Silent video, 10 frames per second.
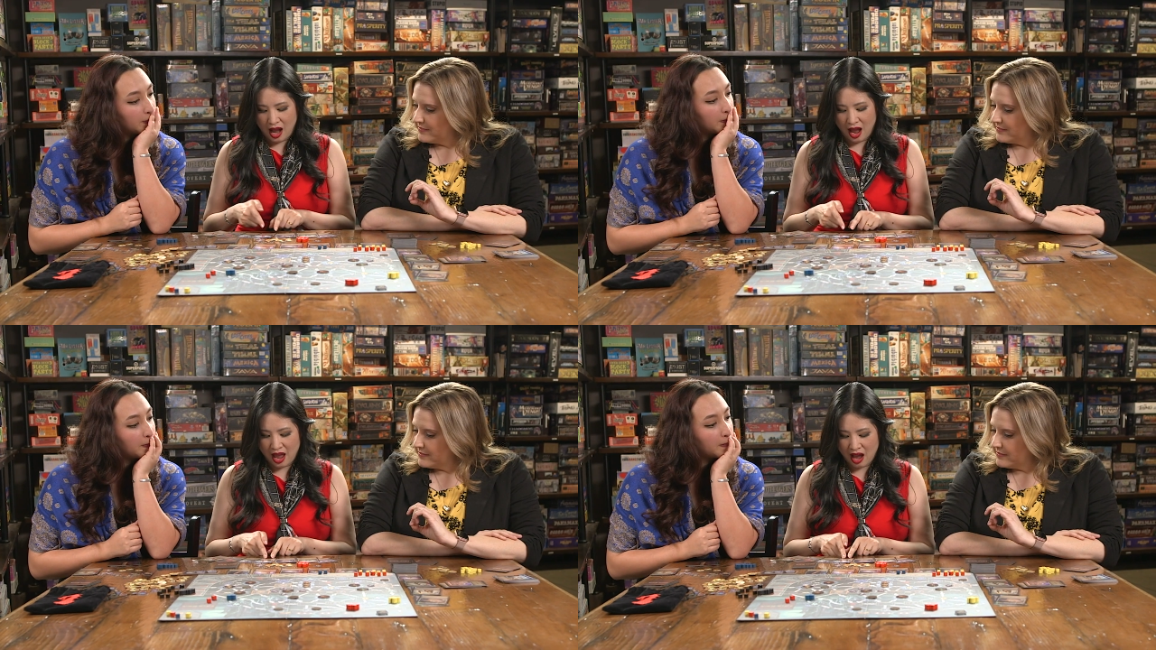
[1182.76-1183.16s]

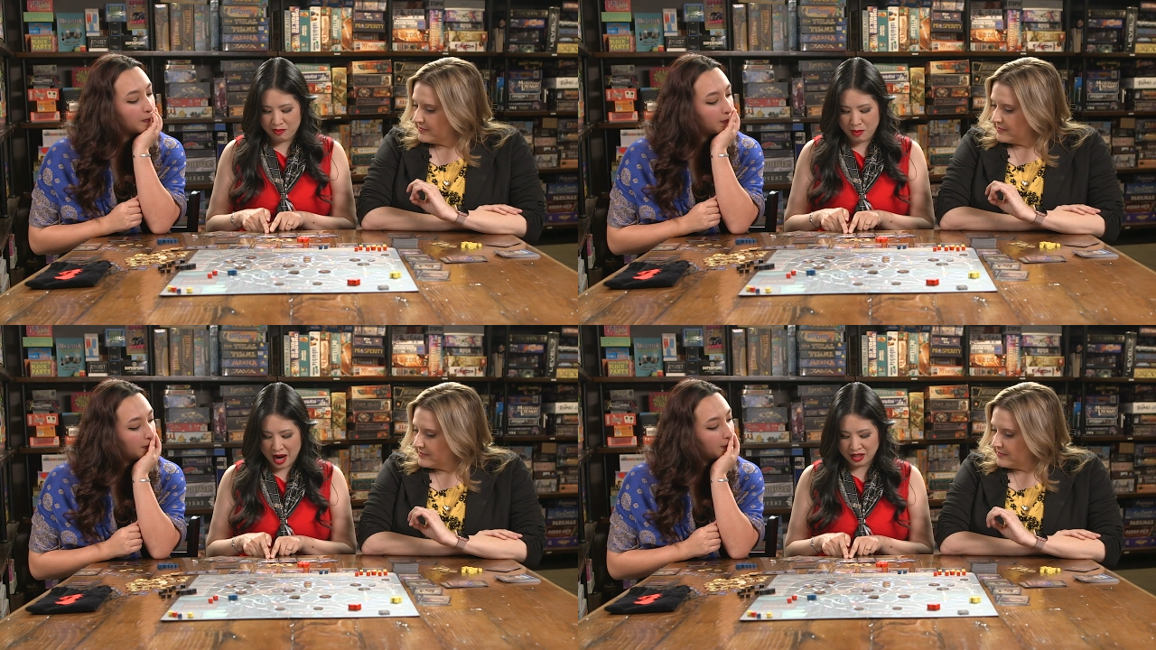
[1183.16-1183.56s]
Speaker 1: I
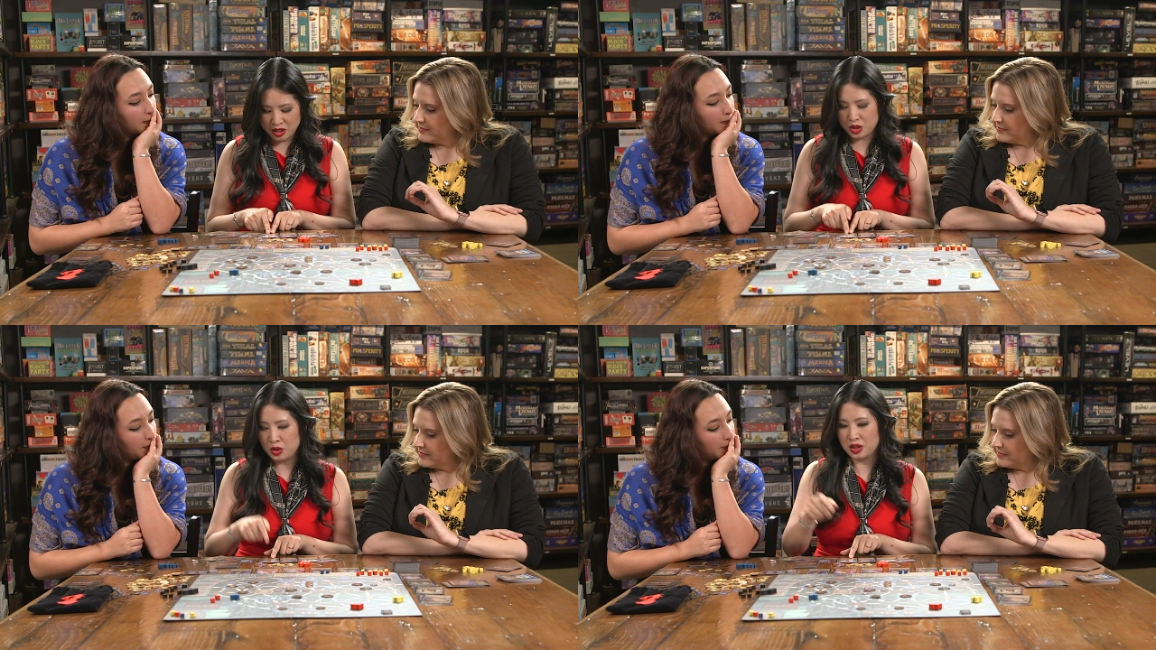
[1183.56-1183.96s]
have
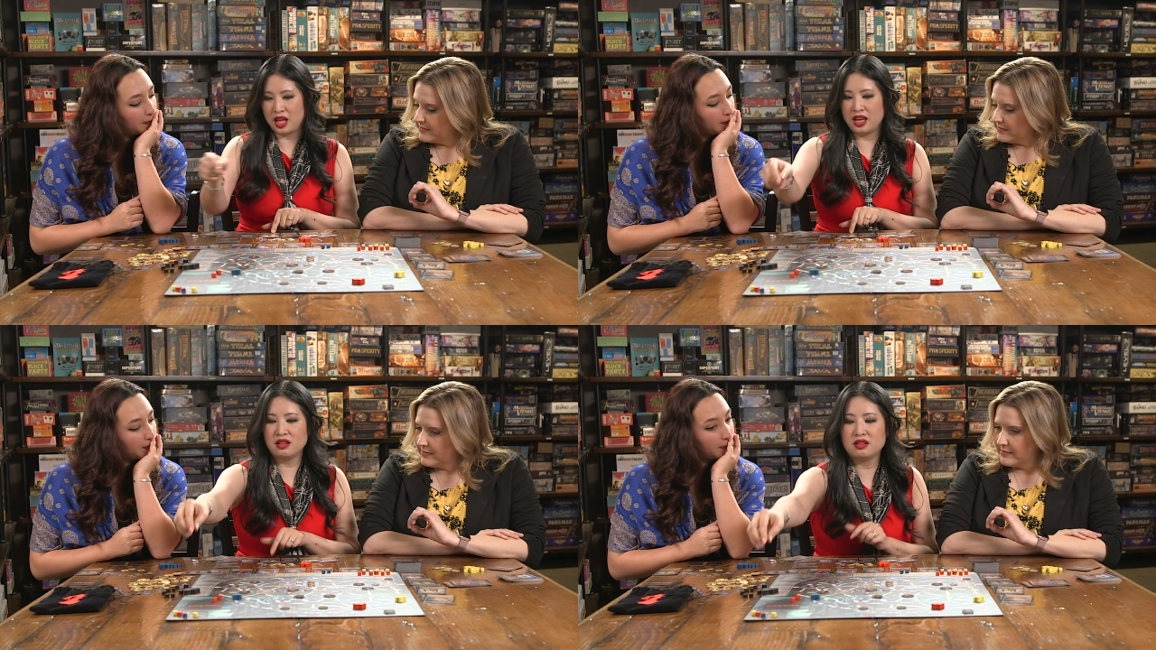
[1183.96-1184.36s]
minus two
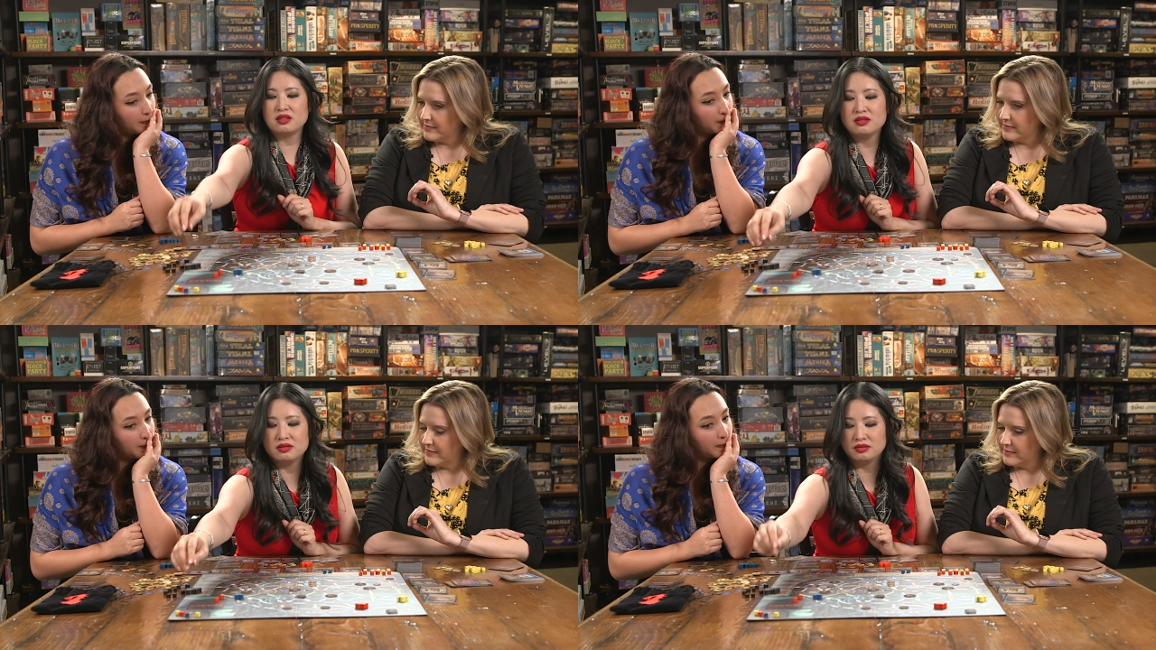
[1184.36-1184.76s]

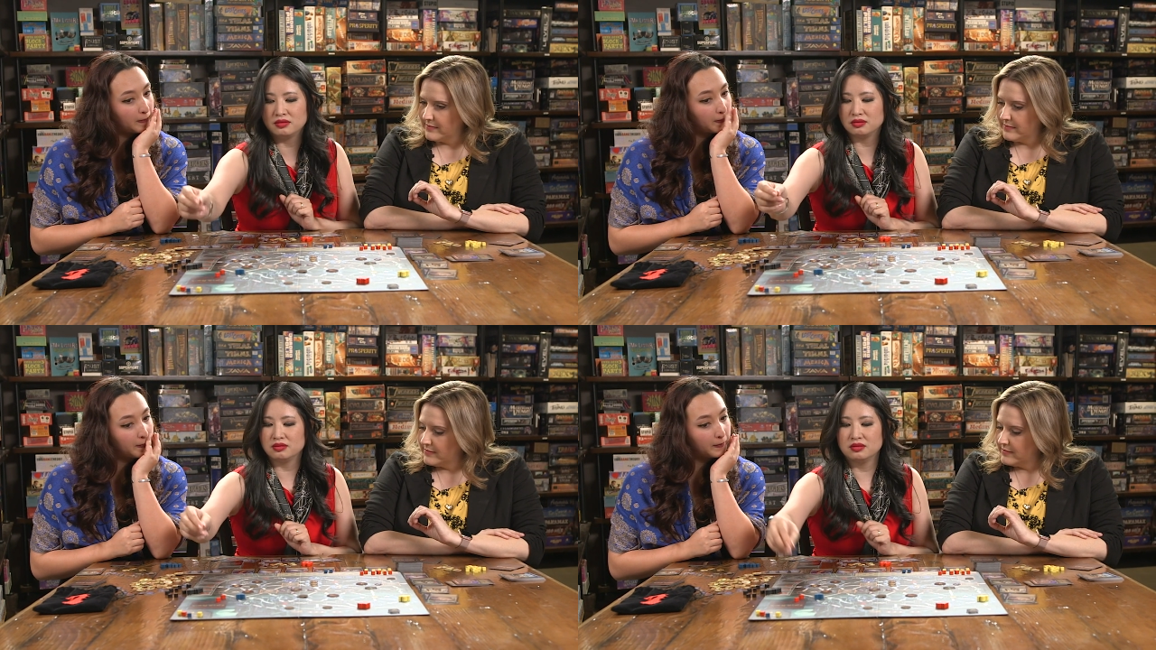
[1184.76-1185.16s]
clank.
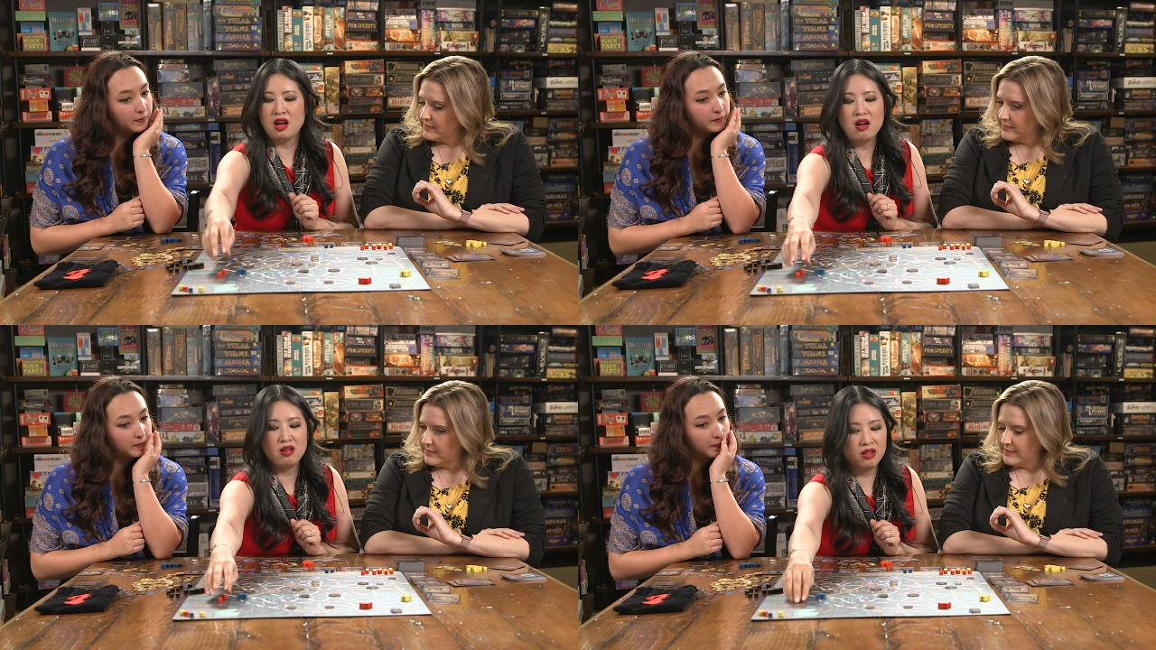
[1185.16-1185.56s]

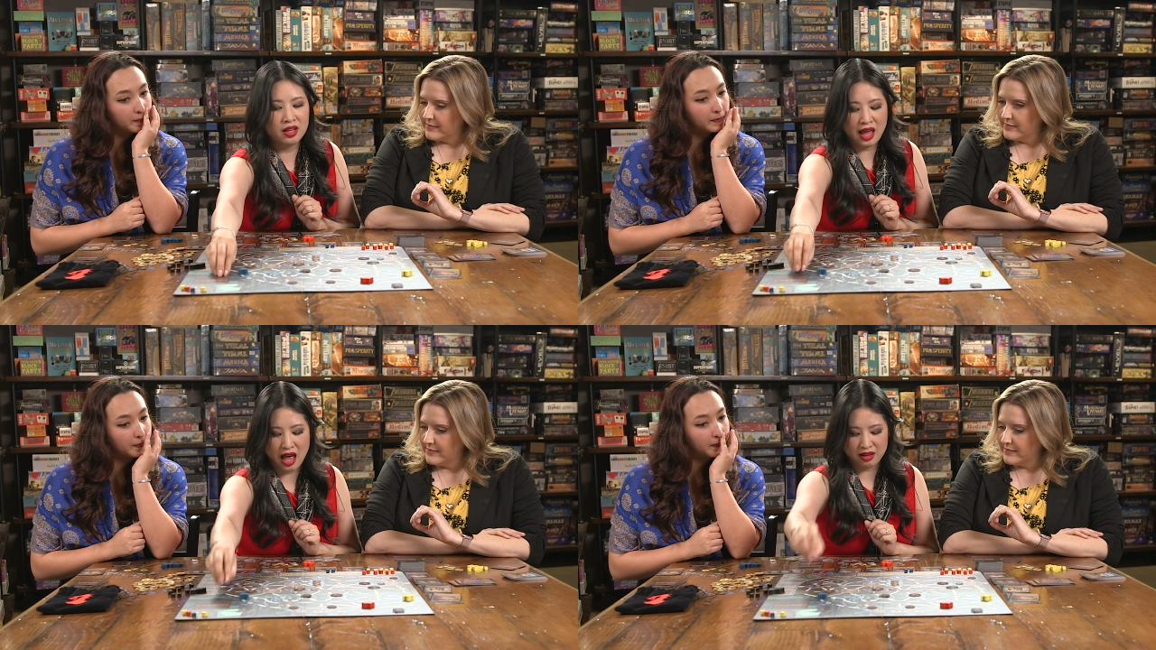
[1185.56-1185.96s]
Oh,
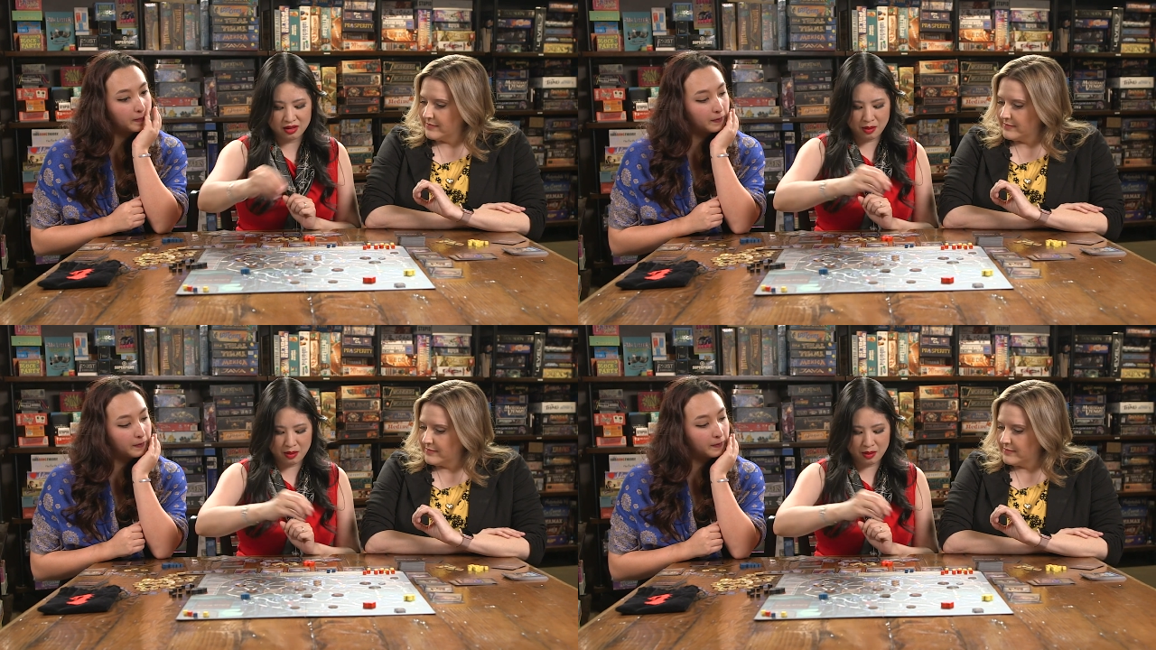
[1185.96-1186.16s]
look at that.